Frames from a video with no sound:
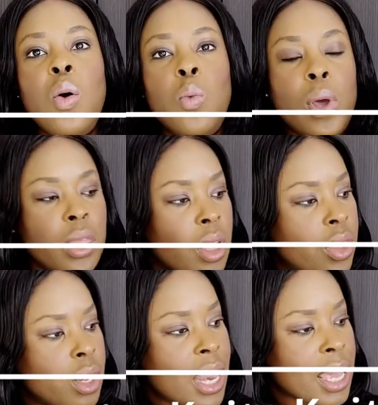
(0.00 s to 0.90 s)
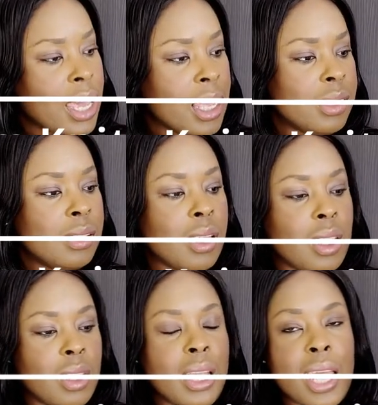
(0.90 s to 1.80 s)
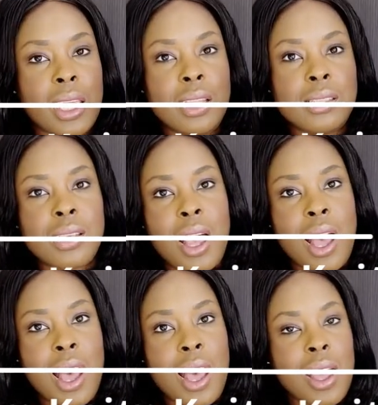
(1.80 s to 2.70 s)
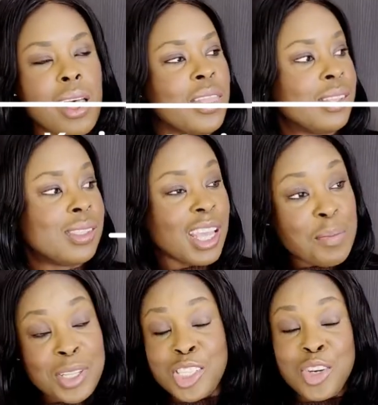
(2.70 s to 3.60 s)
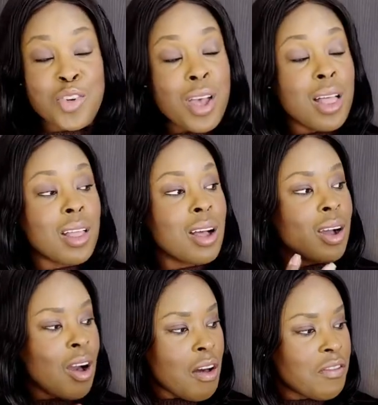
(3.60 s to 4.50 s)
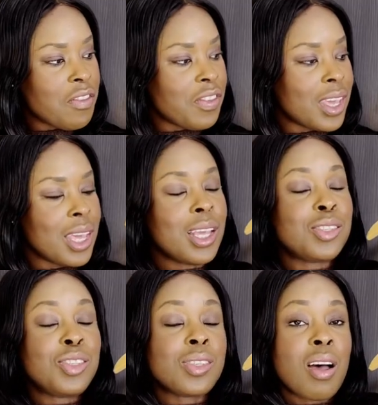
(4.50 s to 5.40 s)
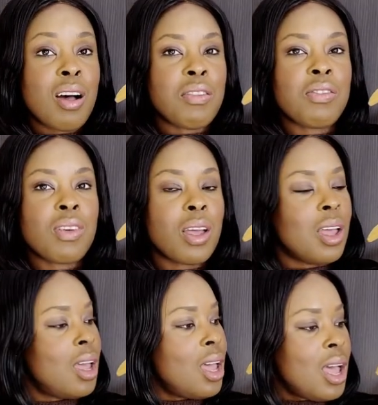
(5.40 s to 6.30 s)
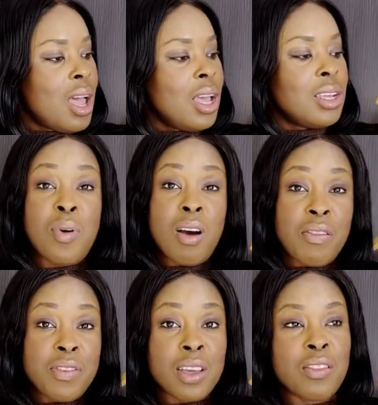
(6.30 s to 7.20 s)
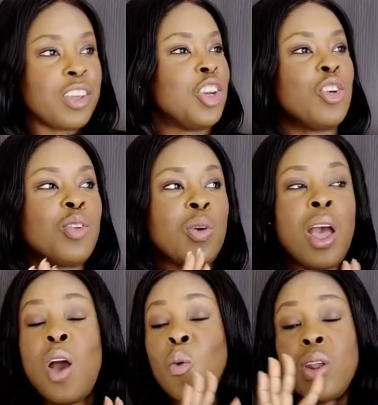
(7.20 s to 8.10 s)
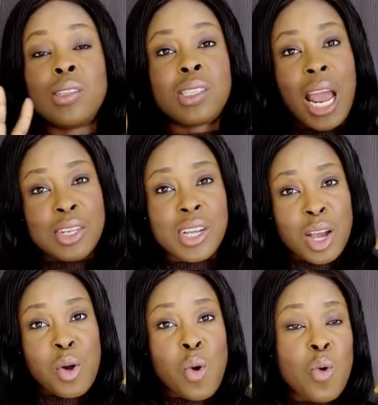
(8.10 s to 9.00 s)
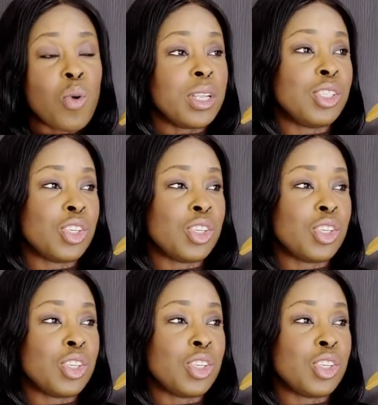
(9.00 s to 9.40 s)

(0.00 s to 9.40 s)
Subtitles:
With the leggings are the same material, comfy, soft. Perfect, you know, when it starts to get cold and